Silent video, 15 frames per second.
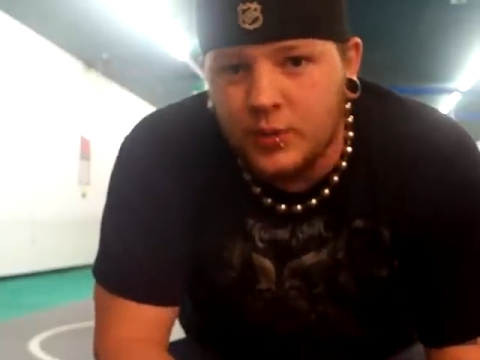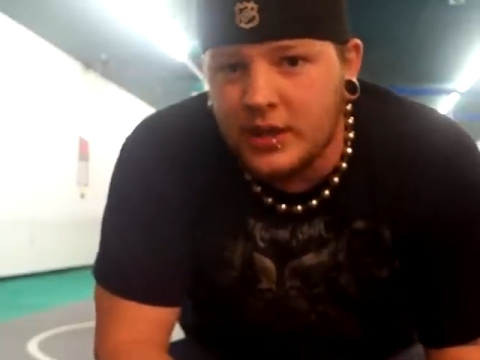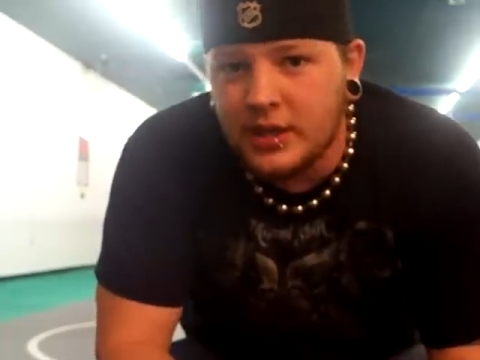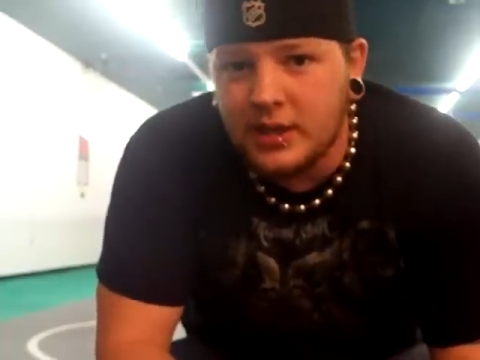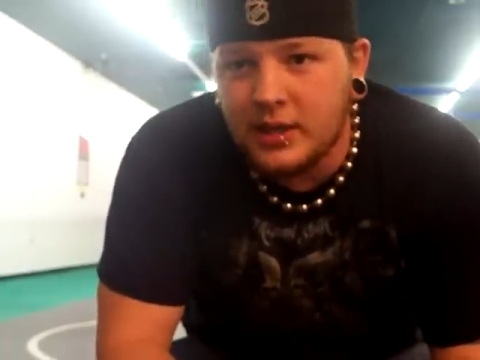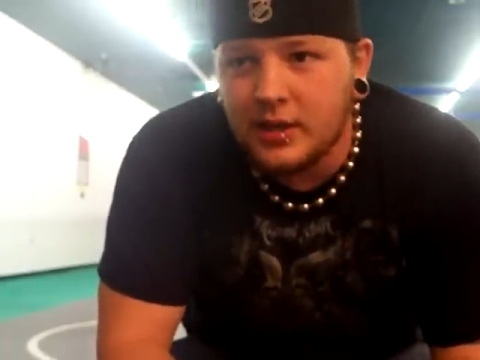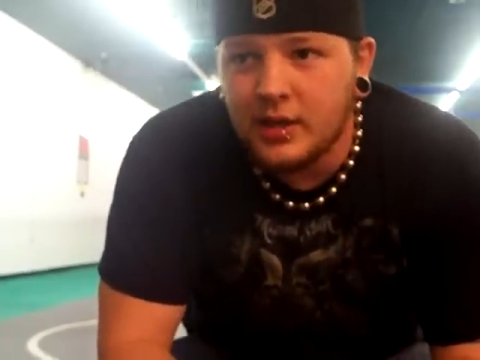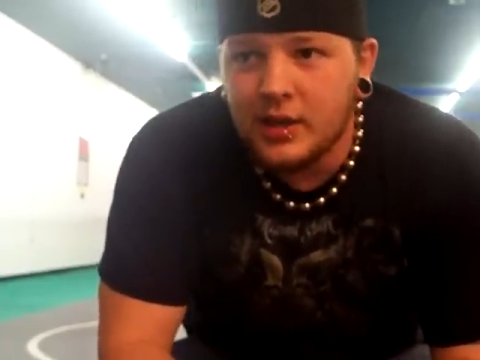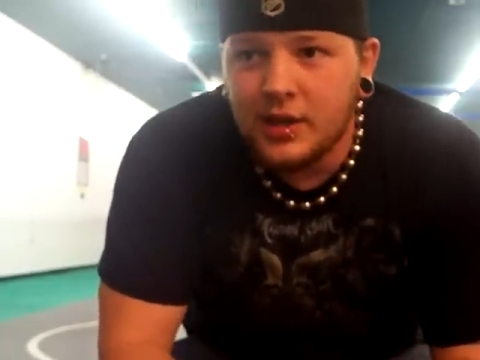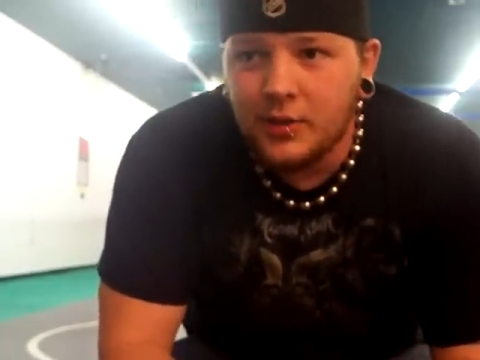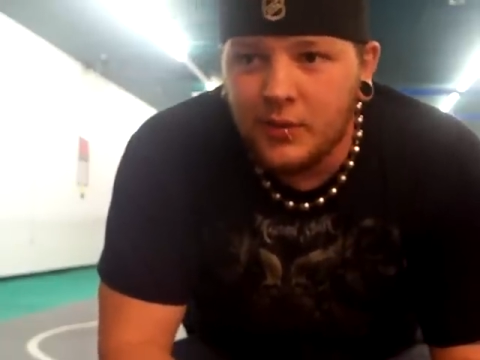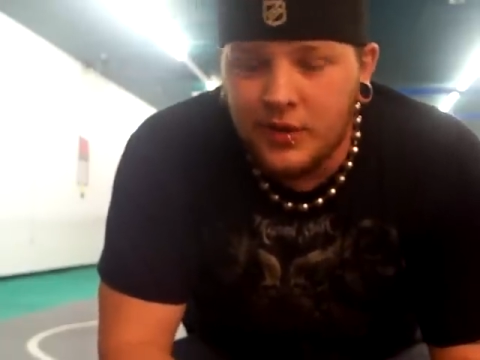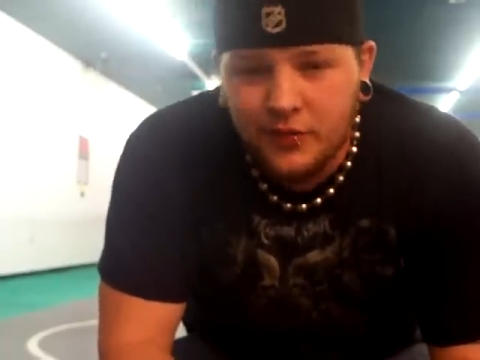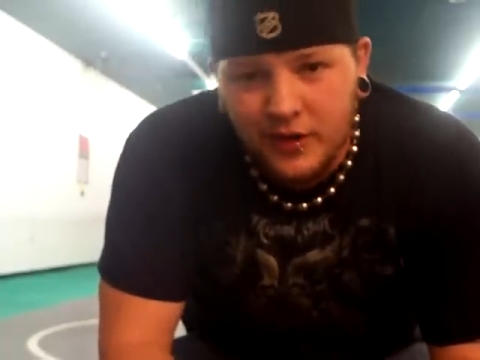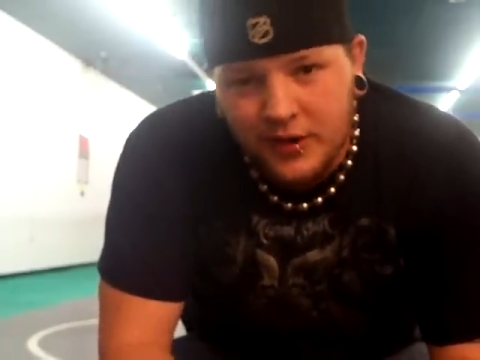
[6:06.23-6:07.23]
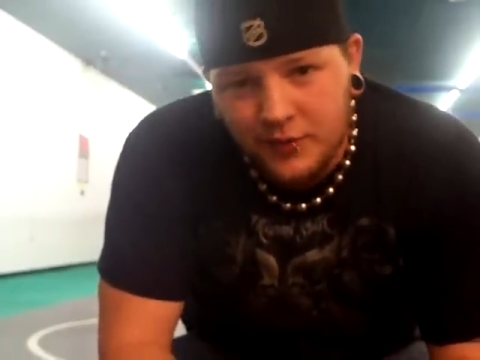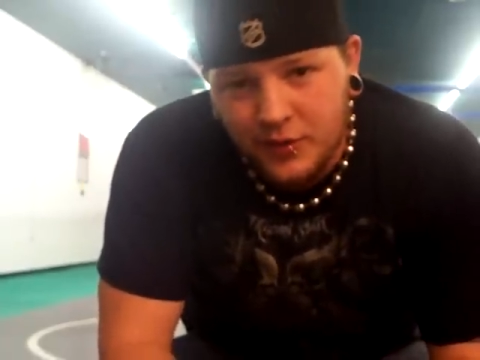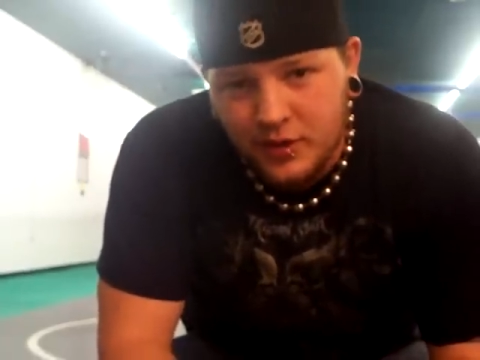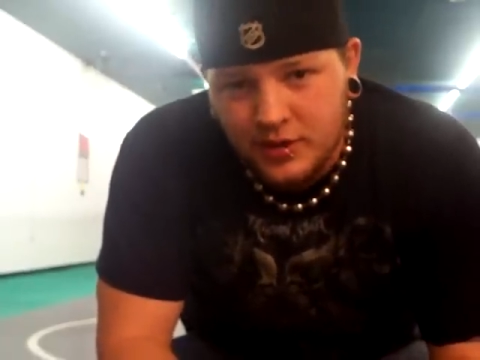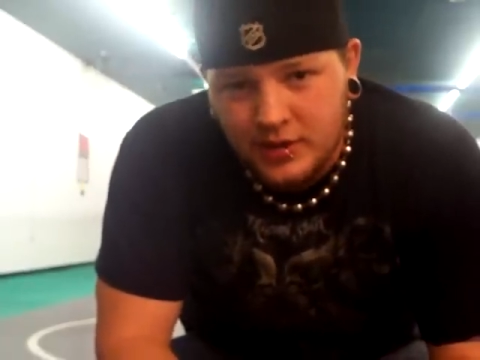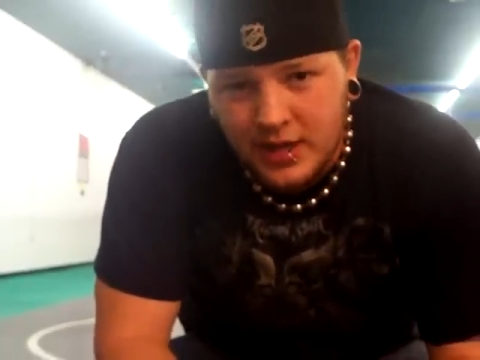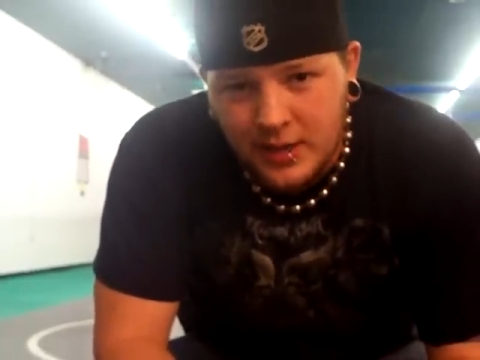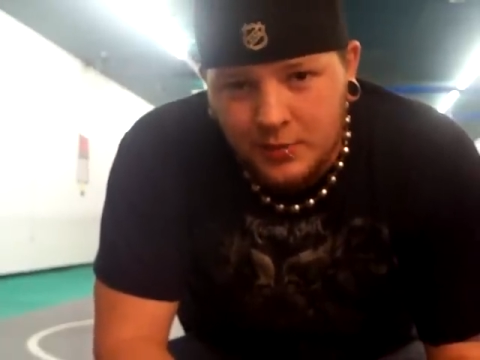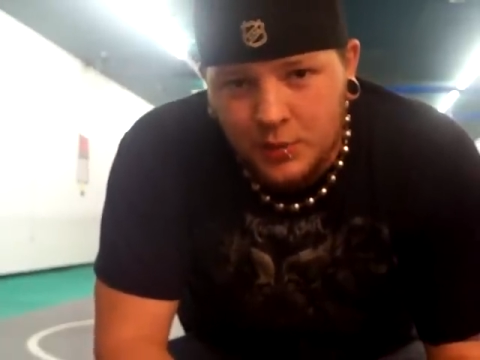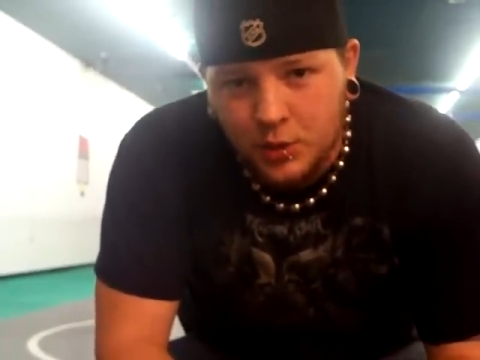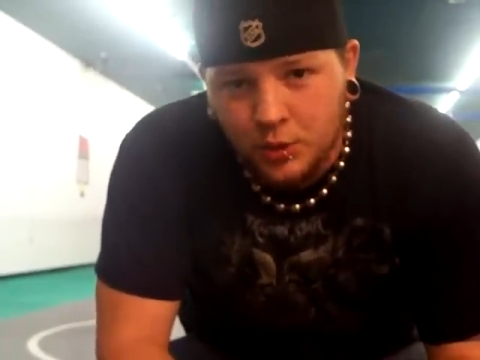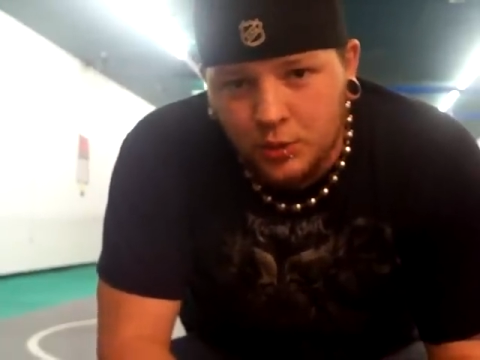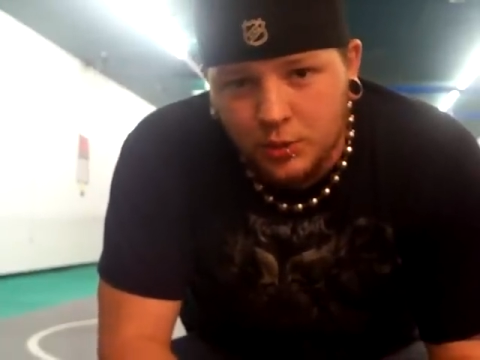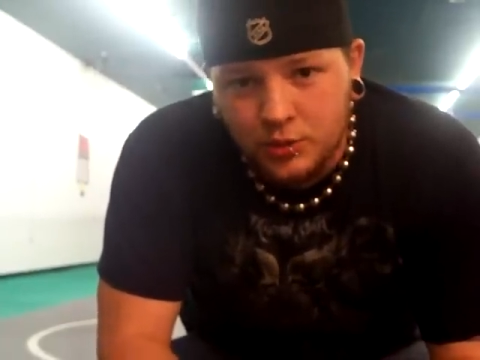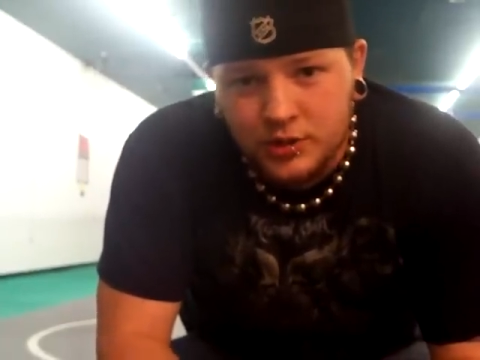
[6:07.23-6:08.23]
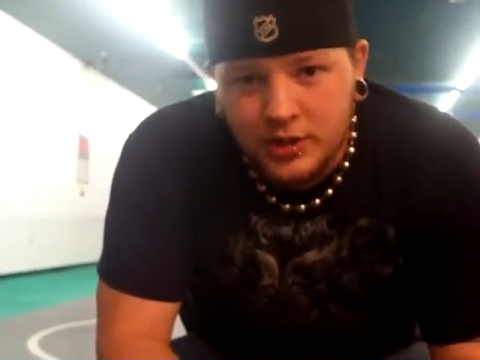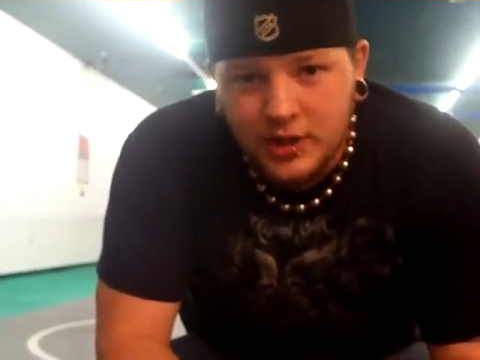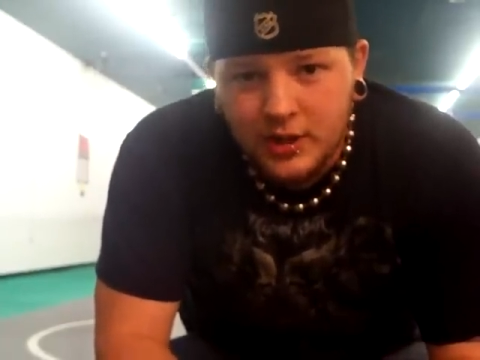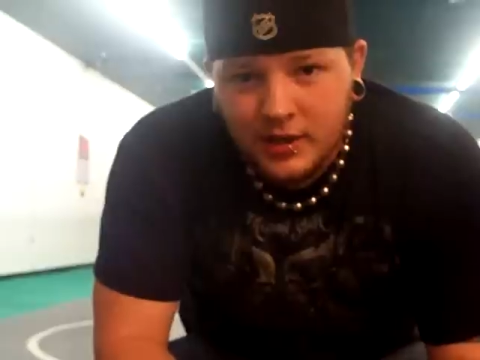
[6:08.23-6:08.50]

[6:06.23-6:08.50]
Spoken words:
We fight for the same goals.